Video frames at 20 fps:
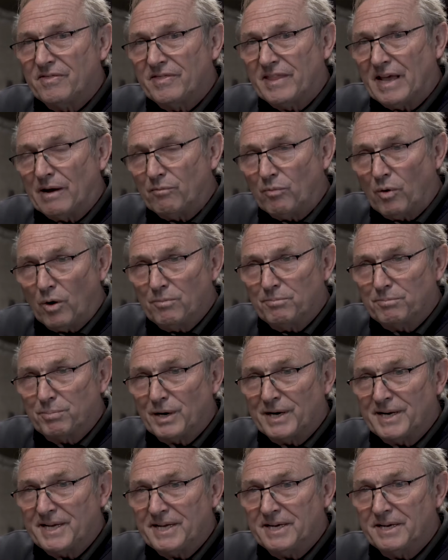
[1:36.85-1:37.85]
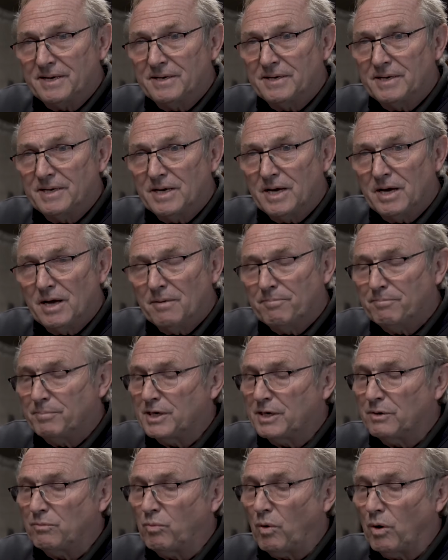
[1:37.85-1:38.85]
that won't break,
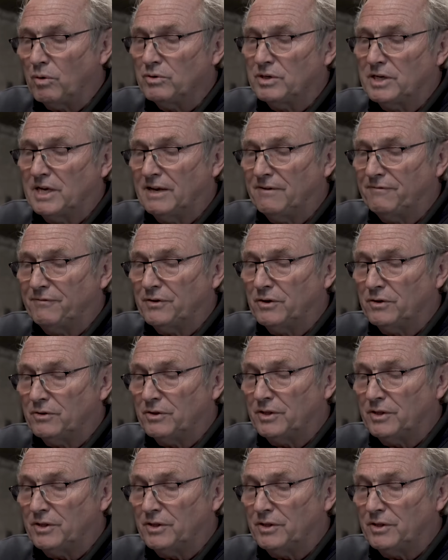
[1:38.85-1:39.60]
but it won't give you